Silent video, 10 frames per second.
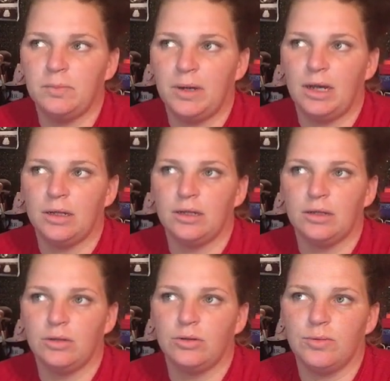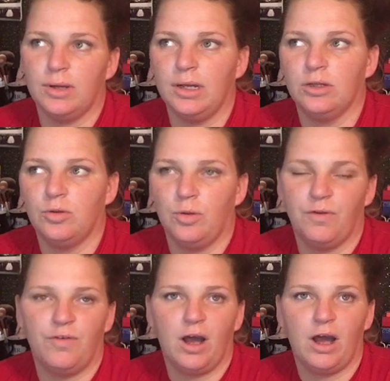Buy three, it's
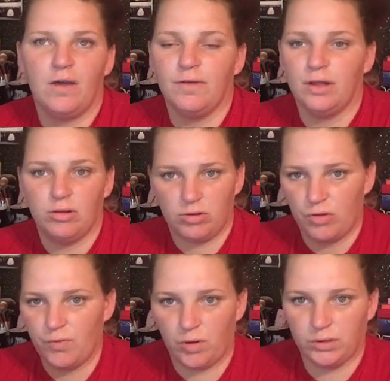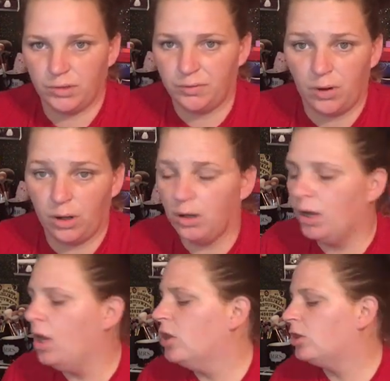25%, and just so far. So
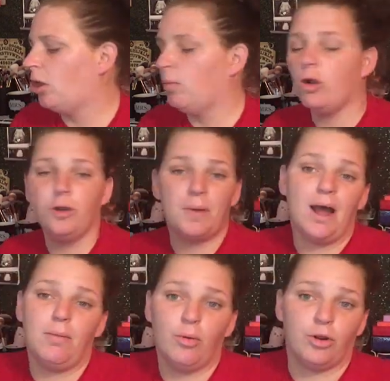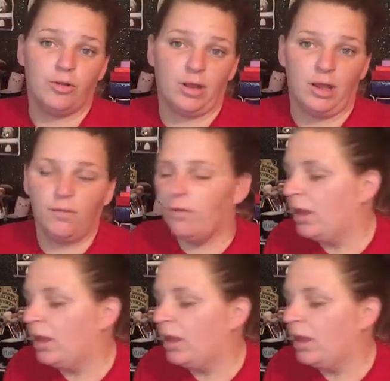the more you buy, the more you save.